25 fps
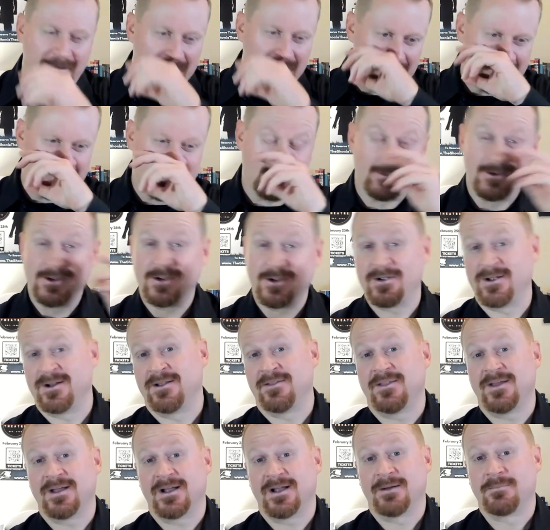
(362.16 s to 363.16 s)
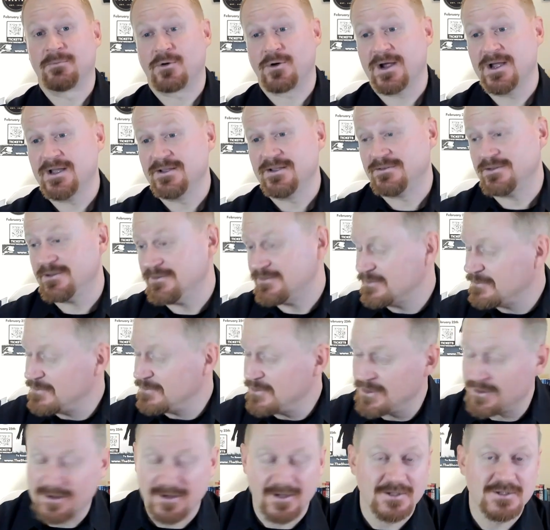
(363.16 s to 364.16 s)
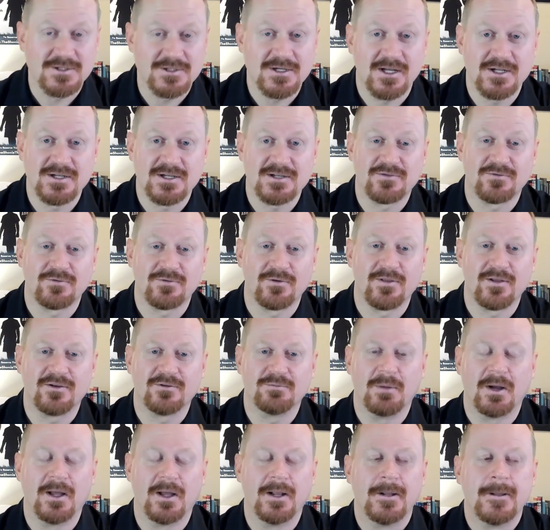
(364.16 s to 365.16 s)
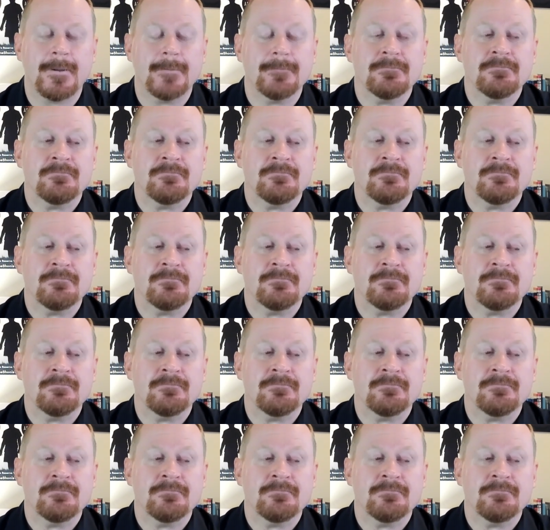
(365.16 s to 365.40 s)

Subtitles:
some of you are going to think I'm crazy, some of you are going to judge us for this, but